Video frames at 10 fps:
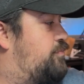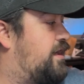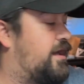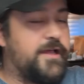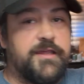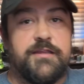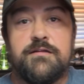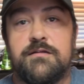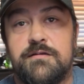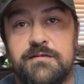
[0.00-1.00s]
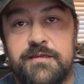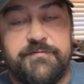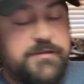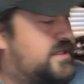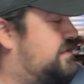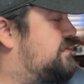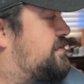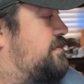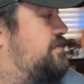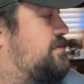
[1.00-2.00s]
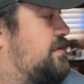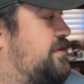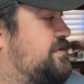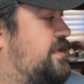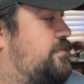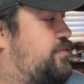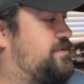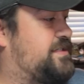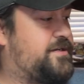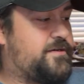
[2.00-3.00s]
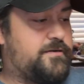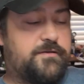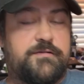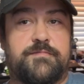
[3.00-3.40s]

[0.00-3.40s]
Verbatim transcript: But give you guys some examples here.